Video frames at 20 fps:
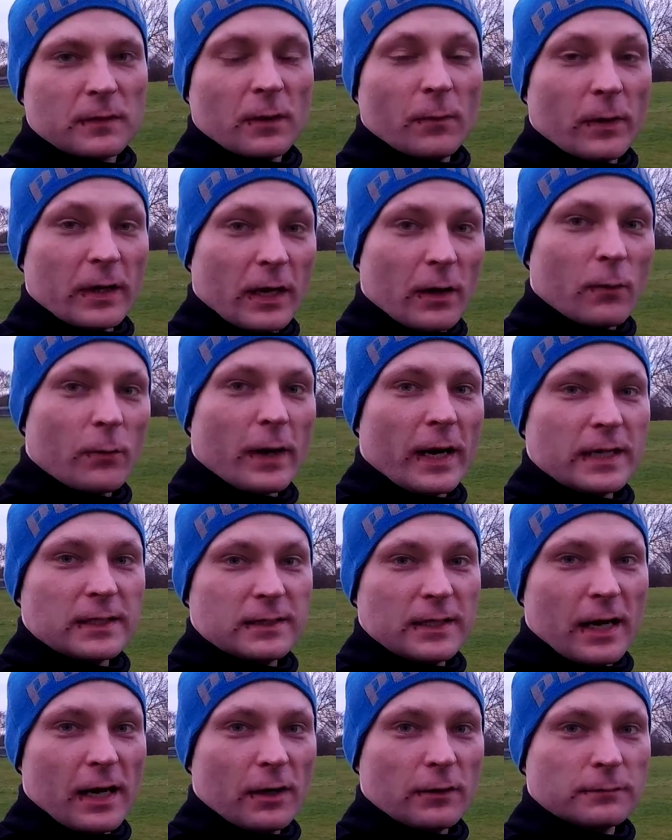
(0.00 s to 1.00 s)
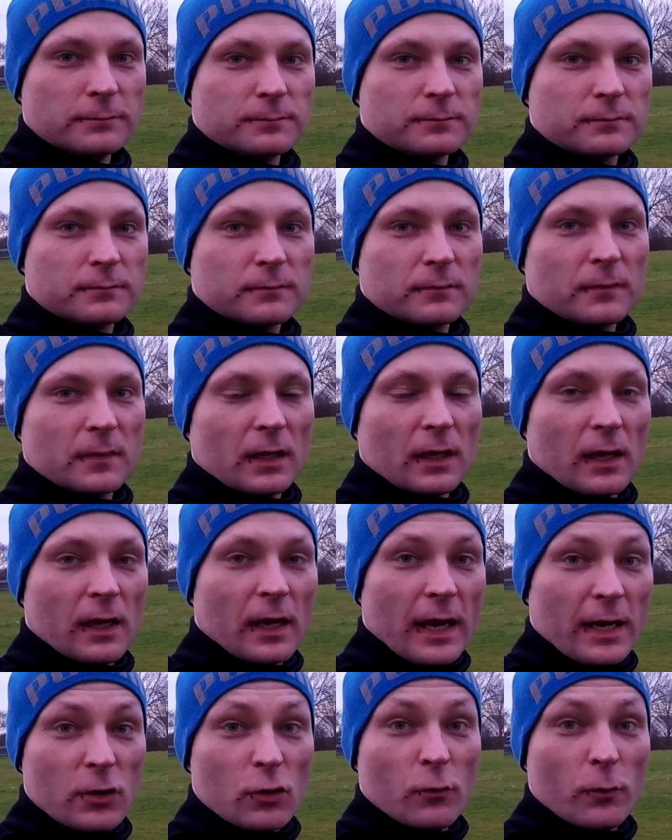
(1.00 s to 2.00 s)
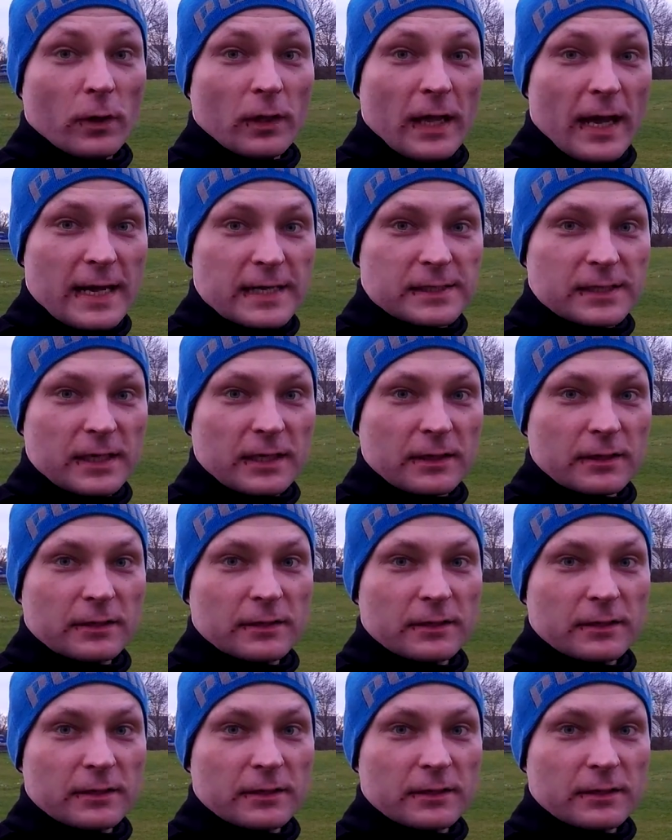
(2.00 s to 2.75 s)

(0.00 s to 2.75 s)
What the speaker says: when I right now, and you were asking,